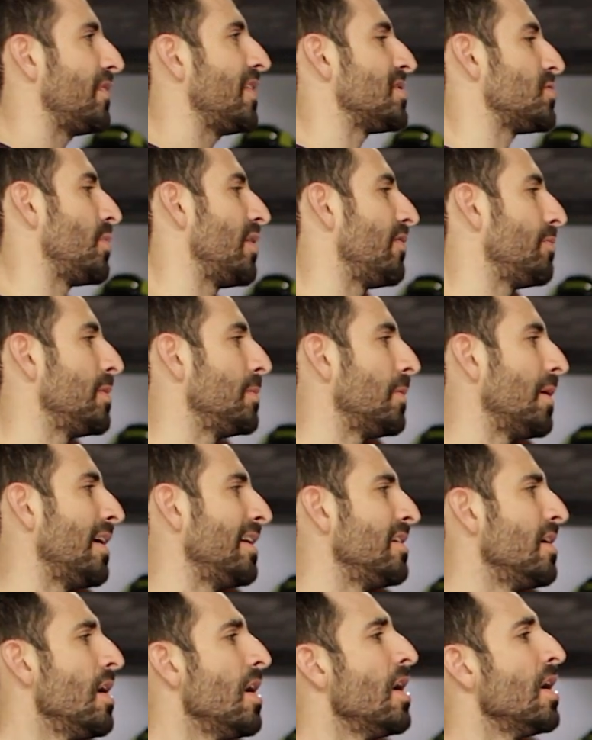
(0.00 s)
it face away from me,
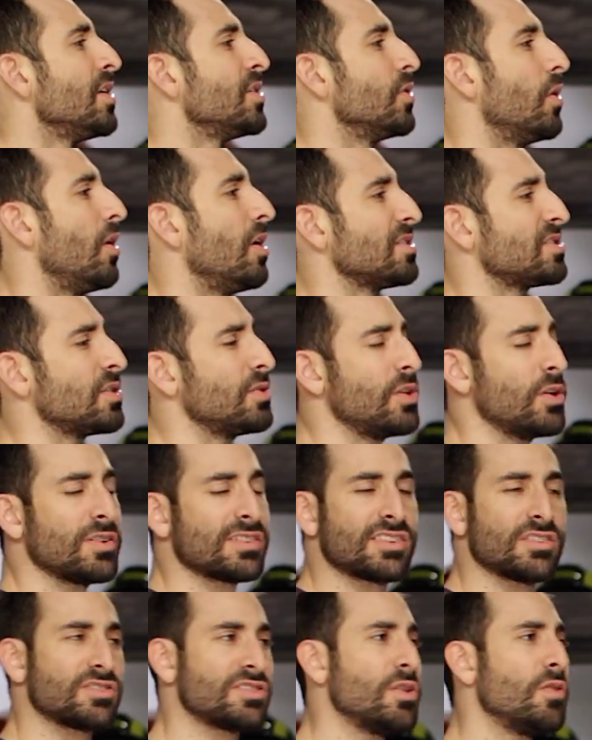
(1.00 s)
Brian. You'll also
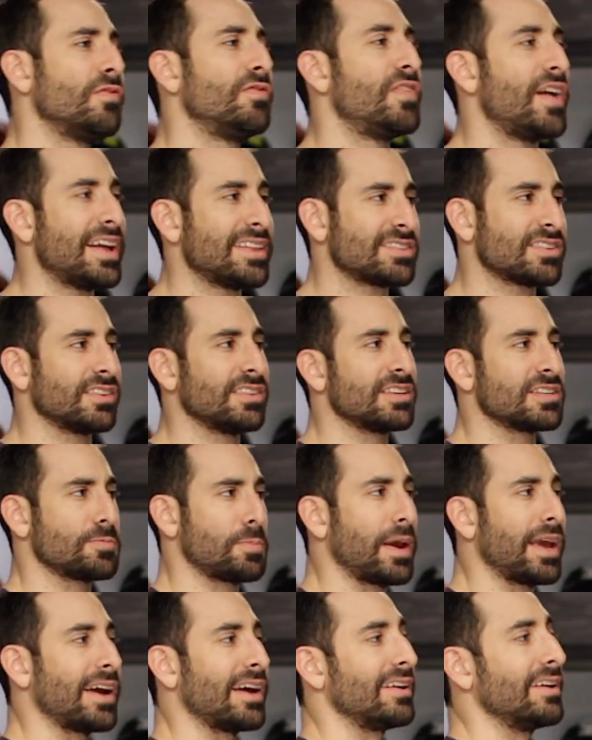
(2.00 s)
notice there's no vents on this
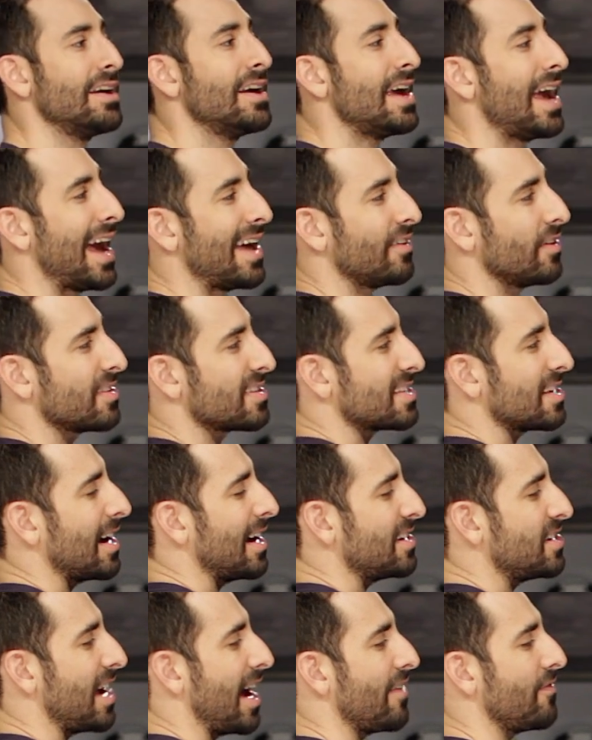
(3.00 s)
pant. And on the
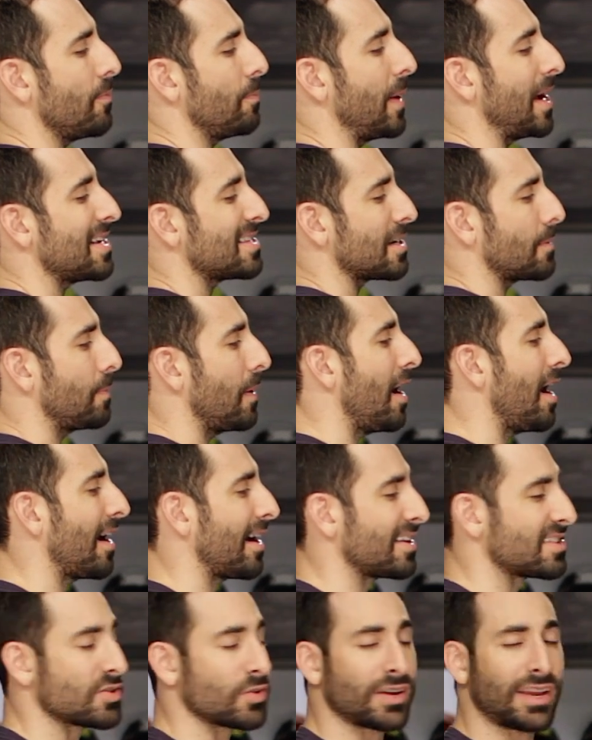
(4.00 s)
side, you have a basic
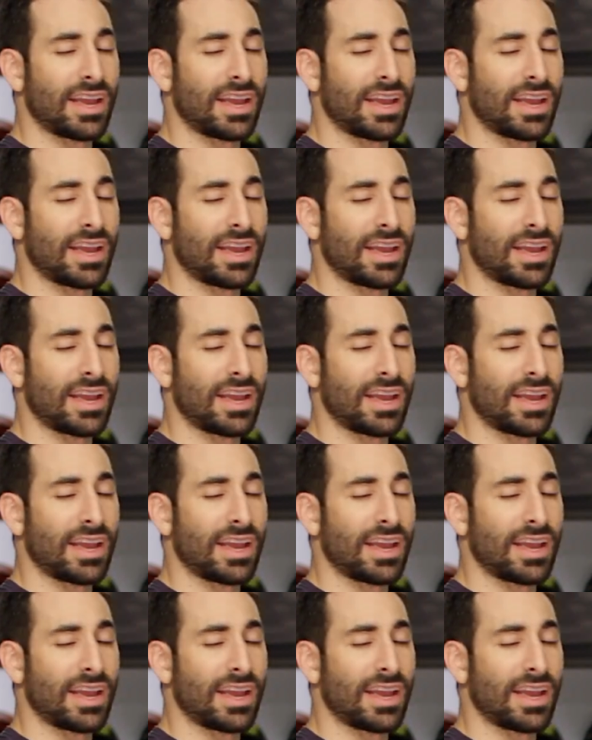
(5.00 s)
pocket. So